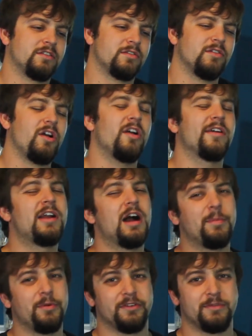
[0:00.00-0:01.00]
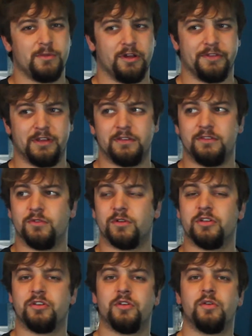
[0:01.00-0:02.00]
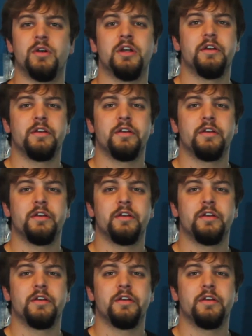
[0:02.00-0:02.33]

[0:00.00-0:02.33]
there are a couple small things you can do.